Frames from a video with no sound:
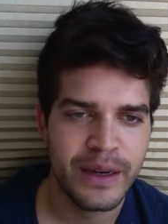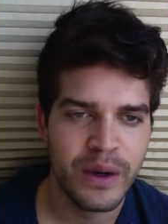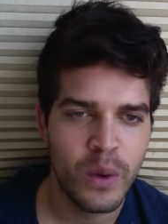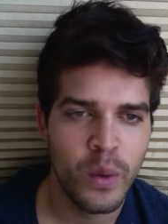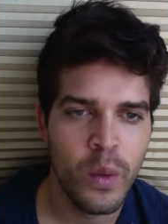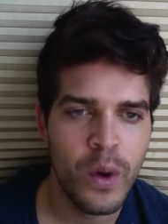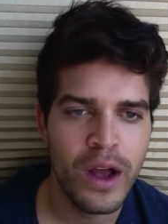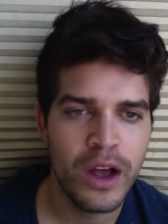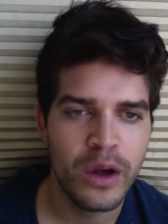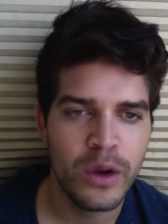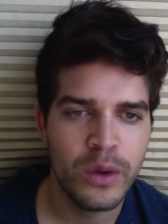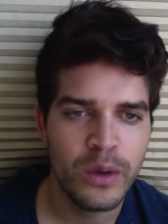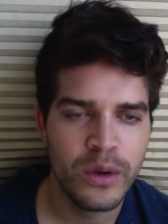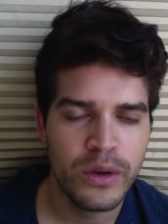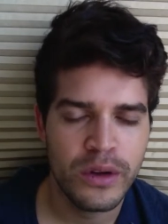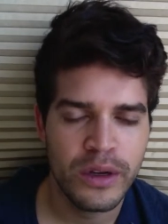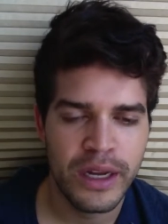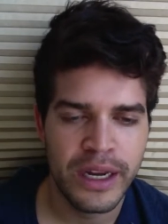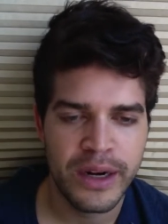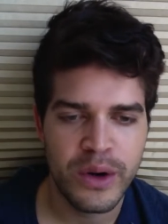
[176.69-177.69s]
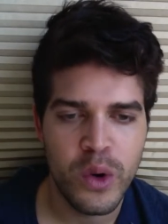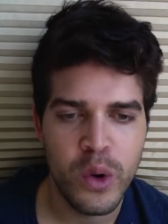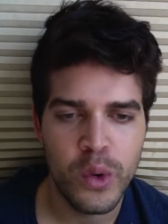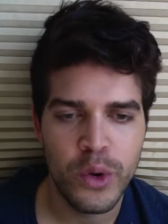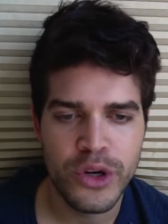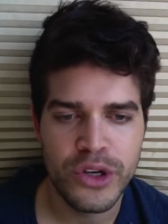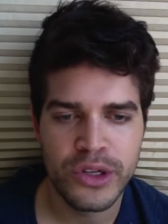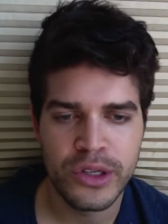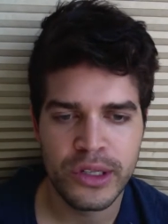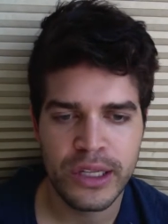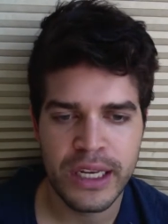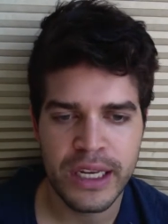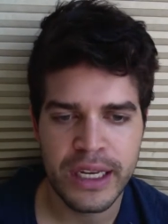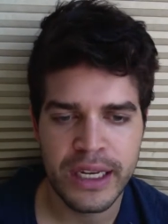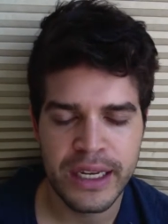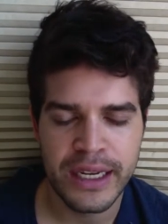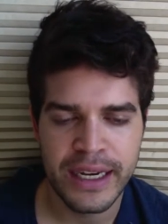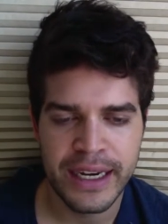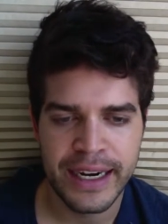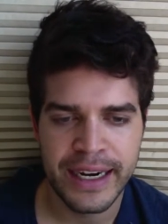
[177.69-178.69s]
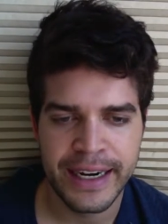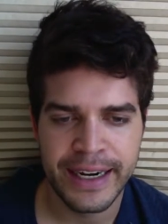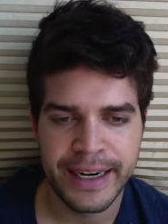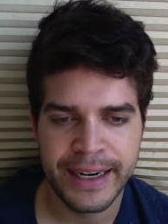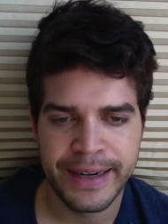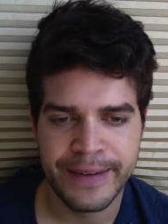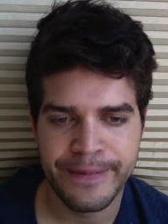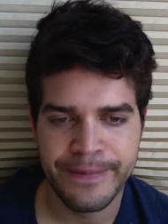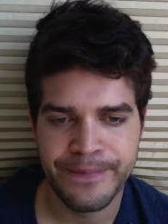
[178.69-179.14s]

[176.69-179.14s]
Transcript: well and cordially uh,